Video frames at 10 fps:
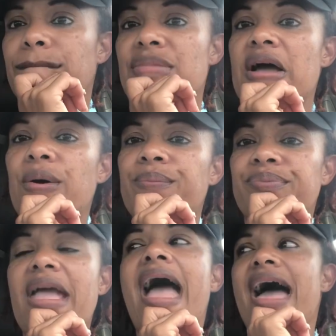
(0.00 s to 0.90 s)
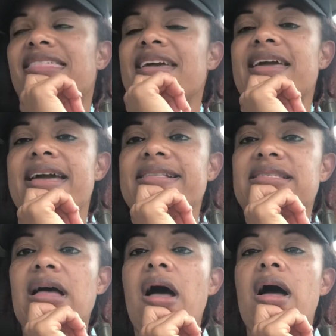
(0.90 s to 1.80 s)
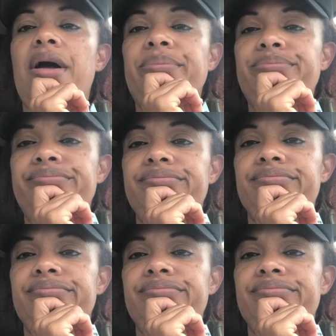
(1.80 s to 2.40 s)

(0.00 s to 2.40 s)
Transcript: No, I think it's um,